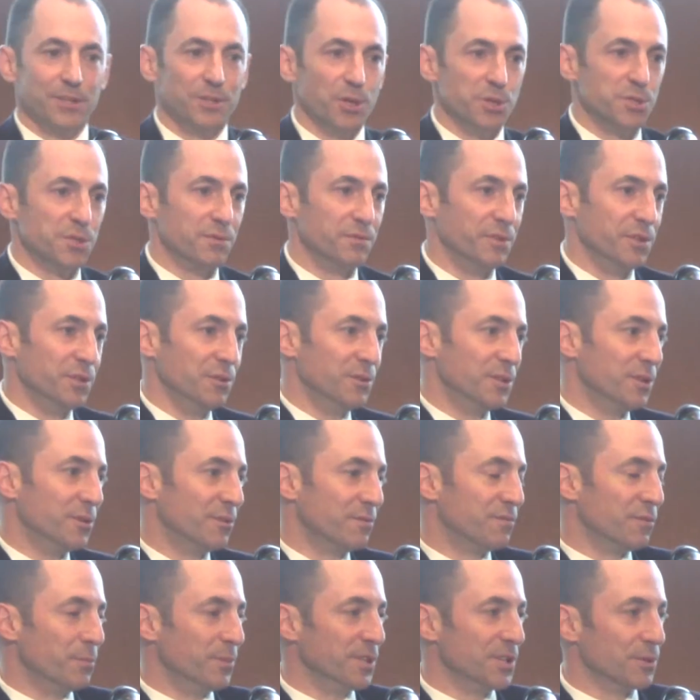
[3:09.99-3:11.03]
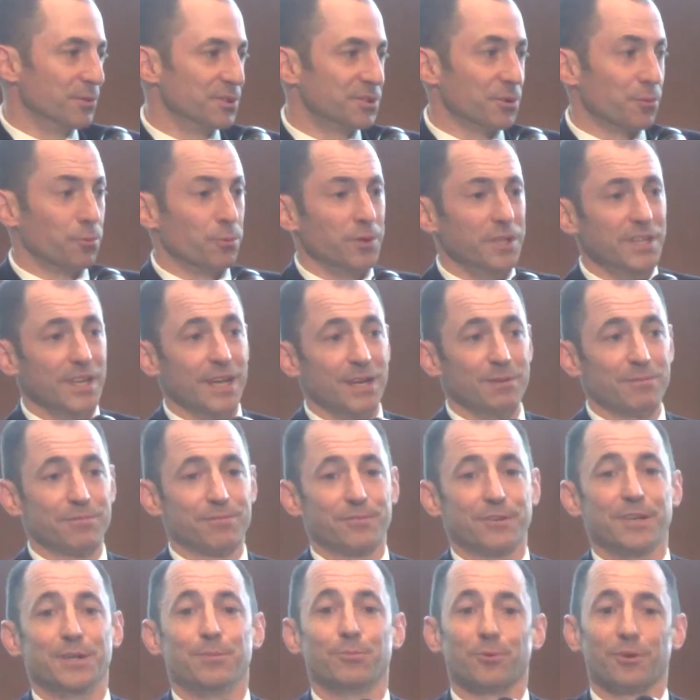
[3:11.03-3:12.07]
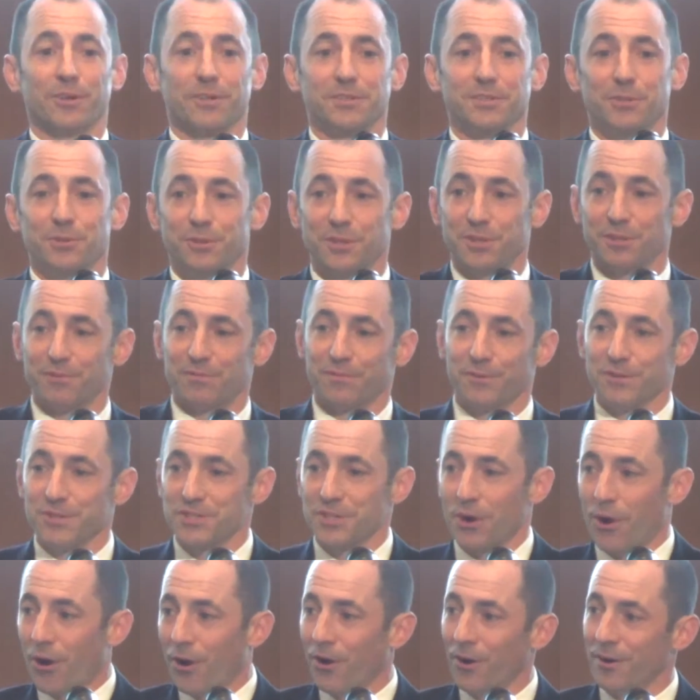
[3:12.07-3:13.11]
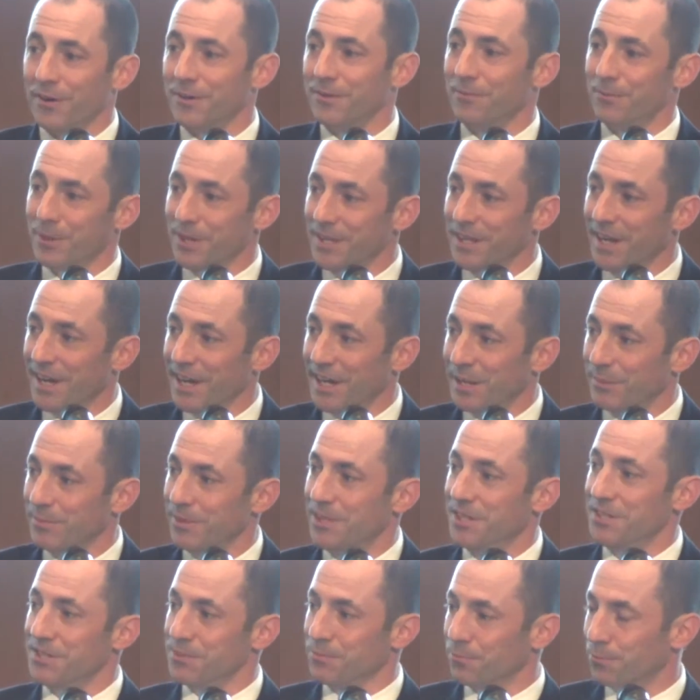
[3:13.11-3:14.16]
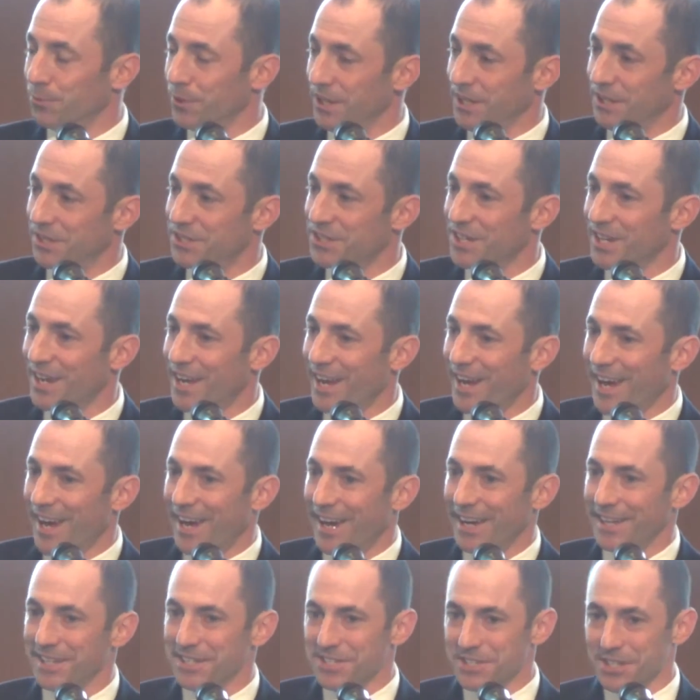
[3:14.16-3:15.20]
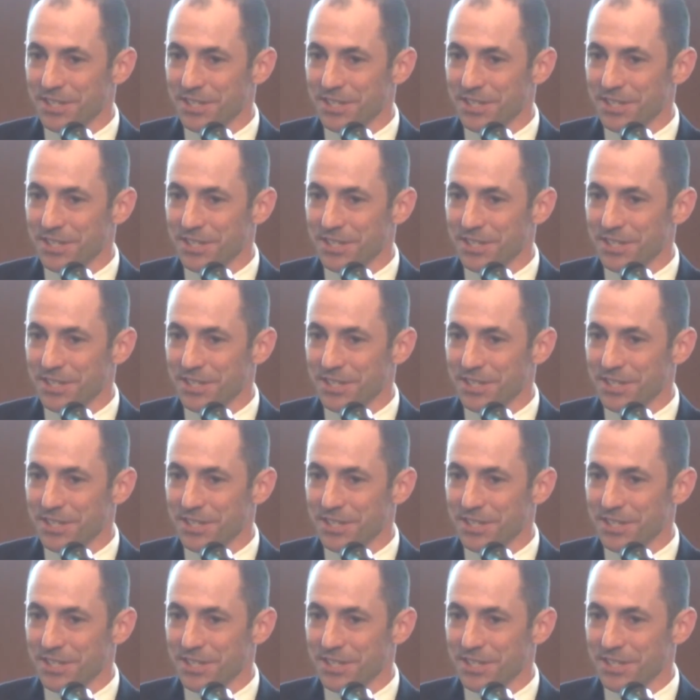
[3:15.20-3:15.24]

Those of you that are familiar with the REAIM framework know that the first R in REAIM is reach. And